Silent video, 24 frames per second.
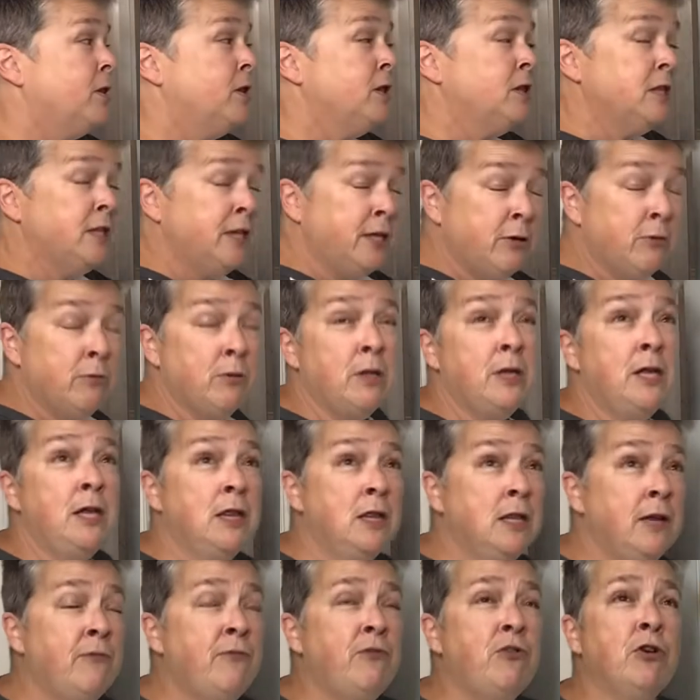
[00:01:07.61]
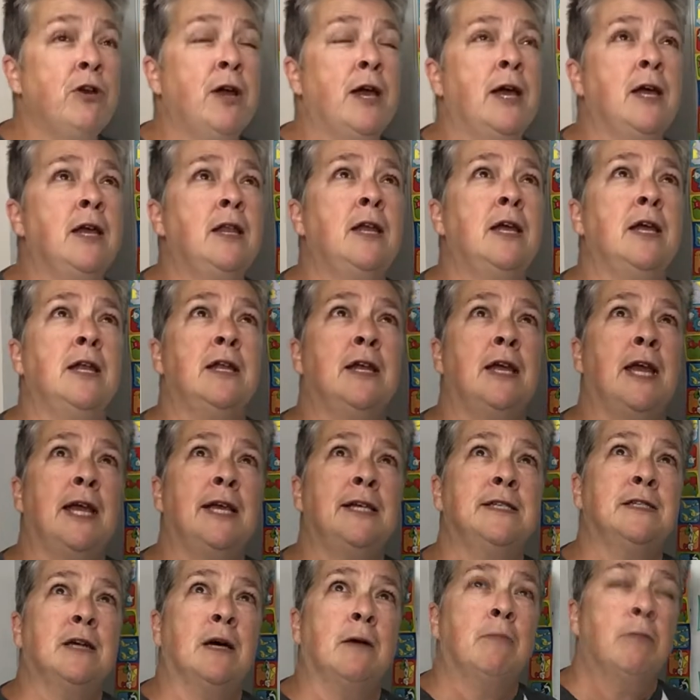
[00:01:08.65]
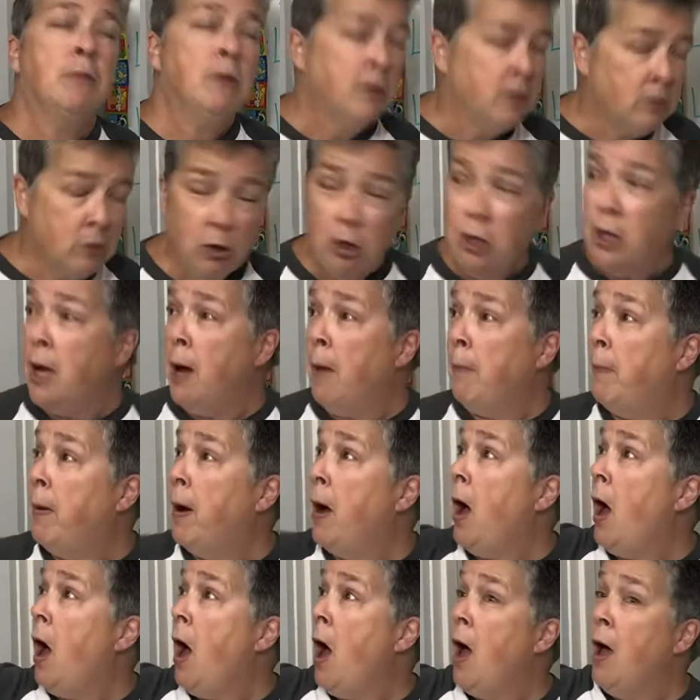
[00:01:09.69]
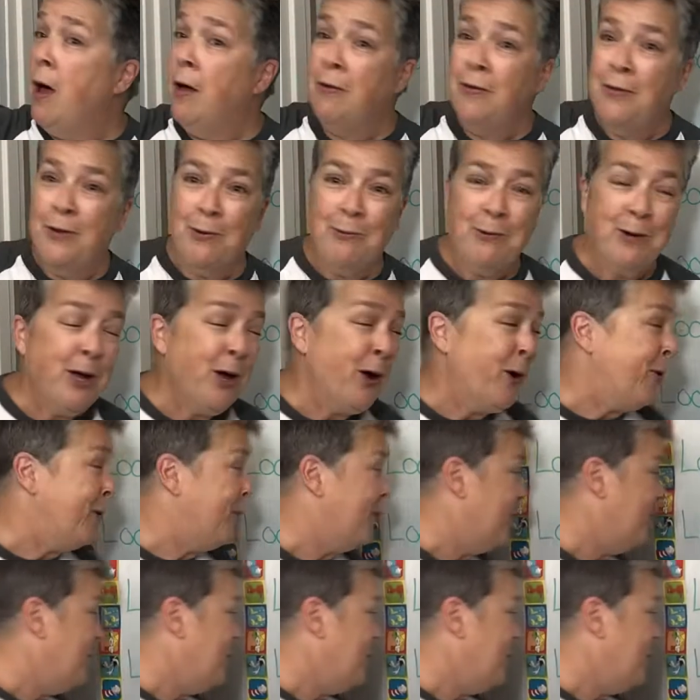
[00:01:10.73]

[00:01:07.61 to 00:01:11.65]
literally lift your head and gaze up. Look up. There we go.